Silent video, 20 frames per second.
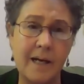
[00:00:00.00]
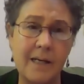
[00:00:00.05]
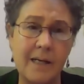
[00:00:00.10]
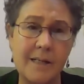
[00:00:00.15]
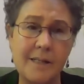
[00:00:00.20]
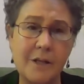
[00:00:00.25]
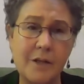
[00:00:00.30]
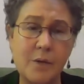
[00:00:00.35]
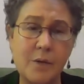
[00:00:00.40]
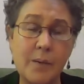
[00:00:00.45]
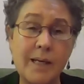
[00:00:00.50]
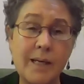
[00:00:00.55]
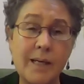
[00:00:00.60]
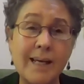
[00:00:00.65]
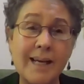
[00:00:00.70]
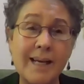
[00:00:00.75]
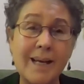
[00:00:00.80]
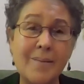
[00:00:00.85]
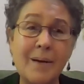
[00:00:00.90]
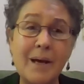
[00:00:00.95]
so that we
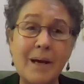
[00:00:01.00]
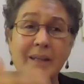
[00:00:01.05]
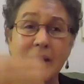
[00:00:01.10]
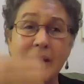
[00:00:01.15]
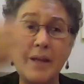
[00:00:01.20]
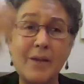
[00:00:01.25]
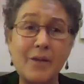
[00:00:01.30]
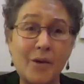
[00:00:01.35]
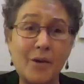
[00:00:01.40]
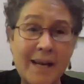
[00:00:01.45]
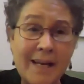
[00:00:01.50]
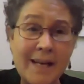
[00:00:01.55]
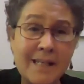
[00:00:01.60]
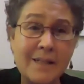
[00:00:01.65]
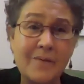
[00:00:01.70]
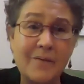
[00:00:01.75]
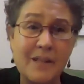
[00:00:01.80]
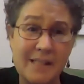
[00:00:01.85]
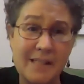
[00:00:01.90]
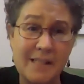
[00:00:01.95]
can come out the other end
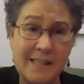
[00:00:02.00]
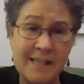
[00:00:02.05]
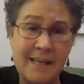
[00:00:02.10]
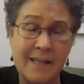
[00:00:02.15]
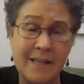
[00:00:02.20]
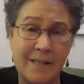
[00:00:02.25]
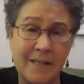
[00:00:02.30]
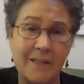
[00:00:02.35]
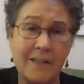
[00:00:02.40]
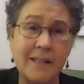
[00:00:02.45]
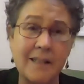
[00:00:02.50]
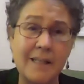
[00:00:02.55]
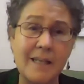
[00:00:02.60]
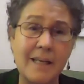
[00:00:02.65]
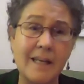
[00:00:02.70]
of this tunnel